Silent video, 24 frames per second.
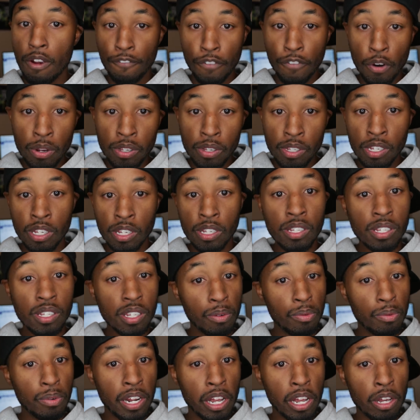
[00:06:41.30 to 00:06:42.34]
versus
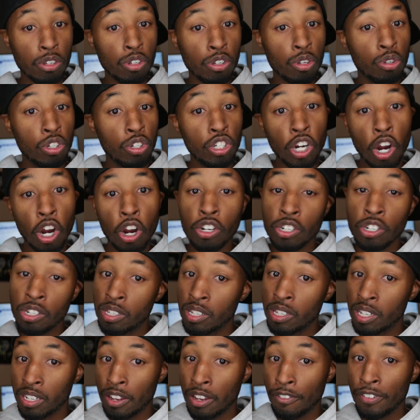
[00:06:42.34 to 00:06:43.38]
someone else who charges
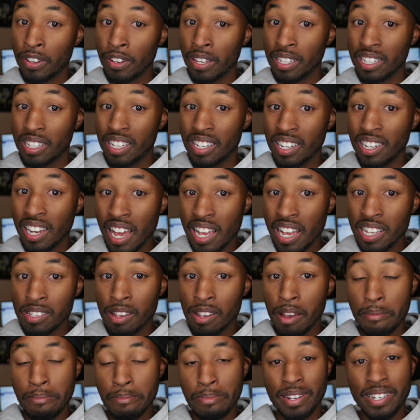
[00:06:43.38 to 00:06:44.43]
significantly less
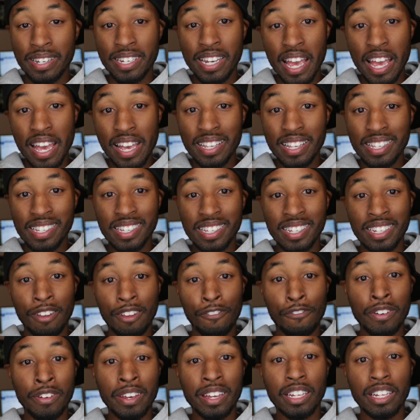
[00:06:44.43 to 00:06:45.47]
but takes
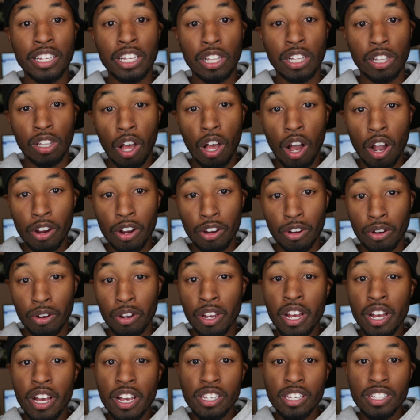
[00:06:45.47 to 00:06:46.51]
significantly longer.
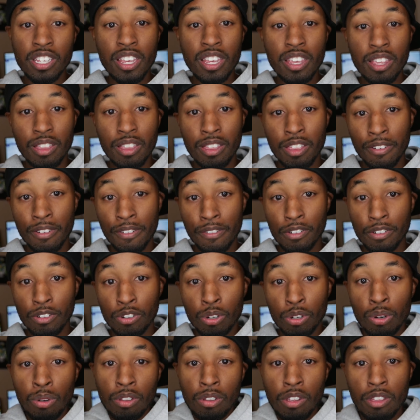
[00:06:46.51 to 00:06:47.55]
See, the
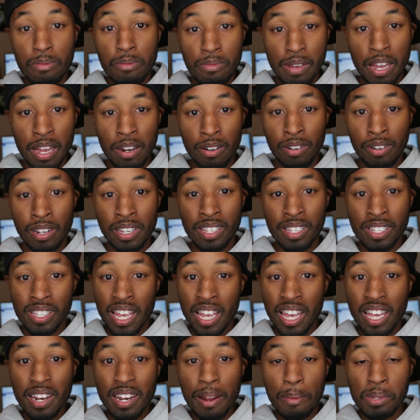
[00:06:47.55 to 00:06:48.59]
truth of the matter is
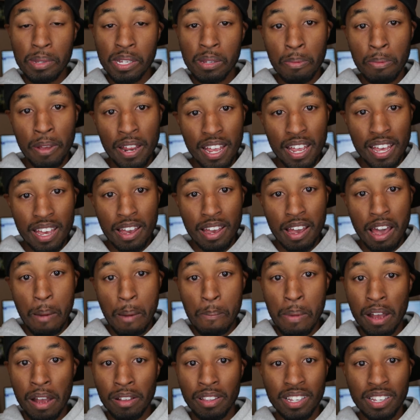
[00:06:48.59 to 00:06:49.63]
they end up spending
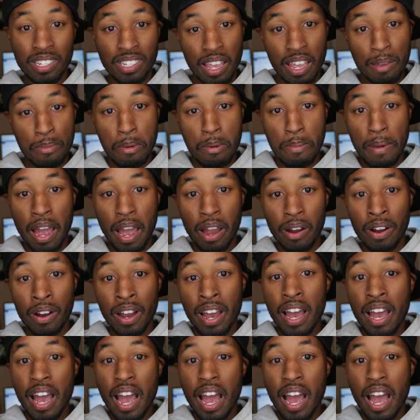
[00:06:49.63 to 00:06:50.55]
about the same amount.